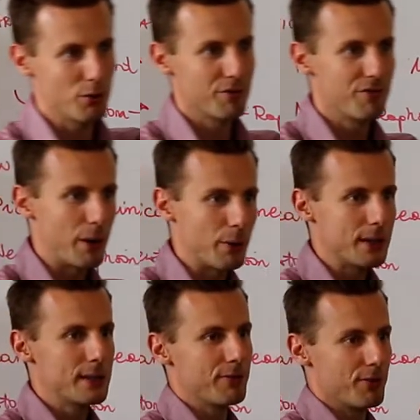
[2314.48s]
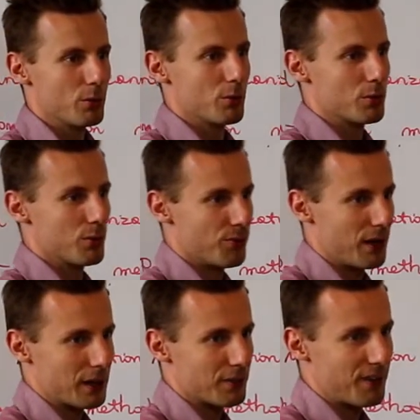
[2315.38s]
not very difficult to
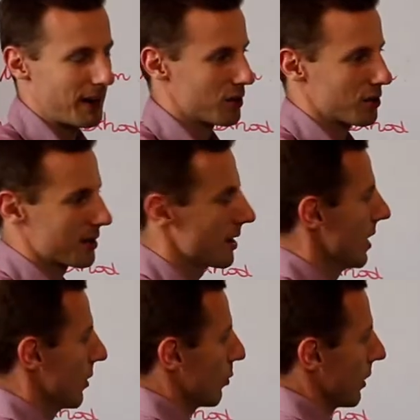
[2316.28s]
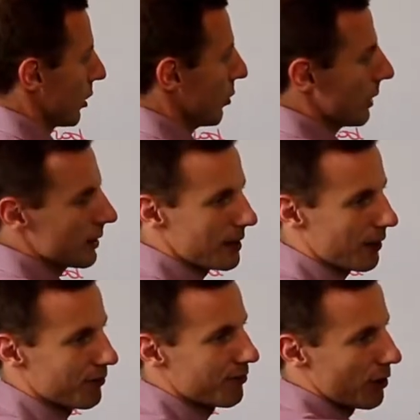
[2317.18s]
find functions where you will
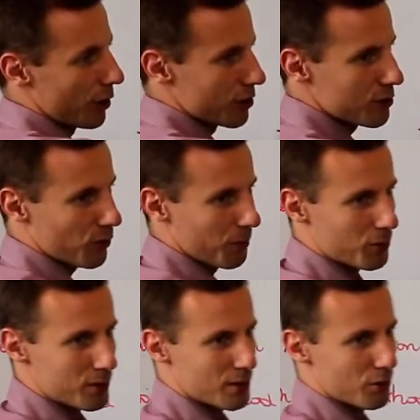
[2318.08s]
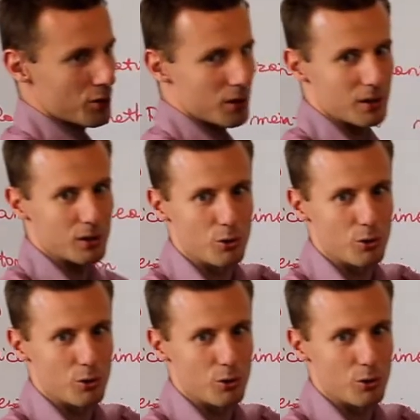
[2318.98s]
diverge from your solution,